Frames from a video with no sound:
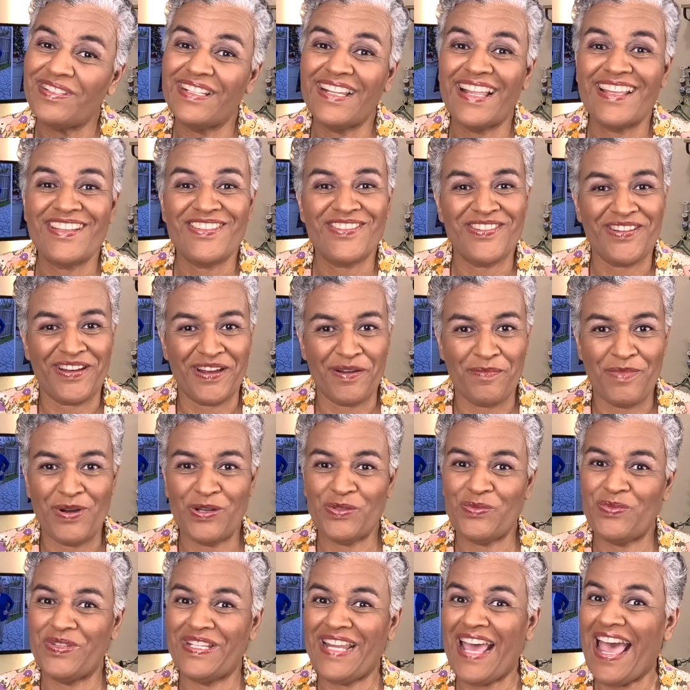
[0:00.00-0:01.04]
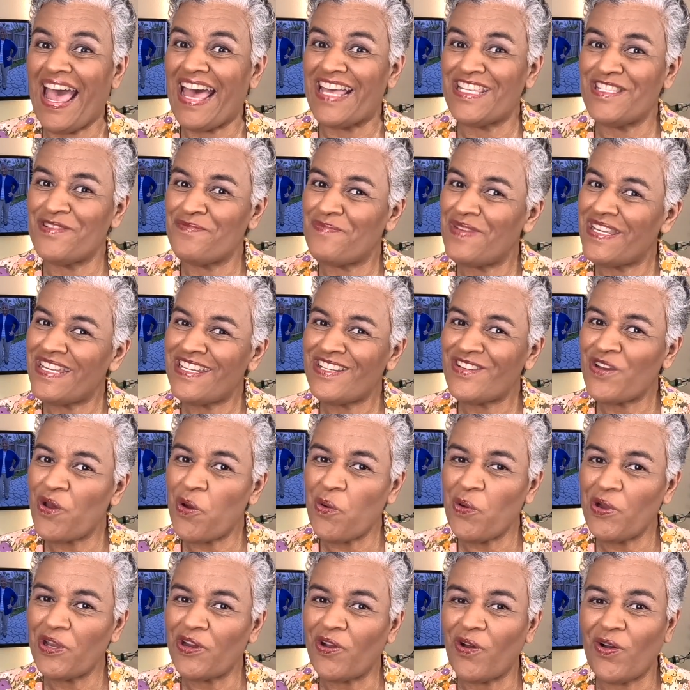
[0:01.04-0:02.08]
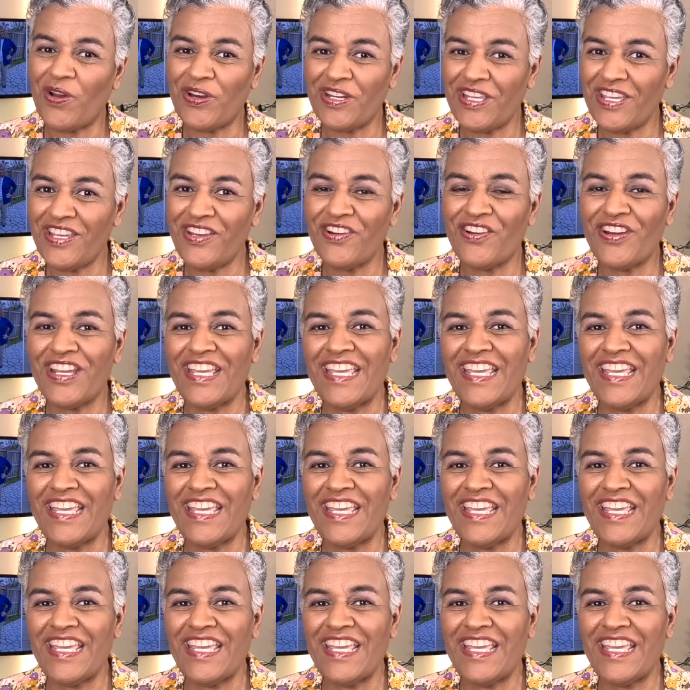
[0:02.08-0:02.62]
let's talk about what has been going on here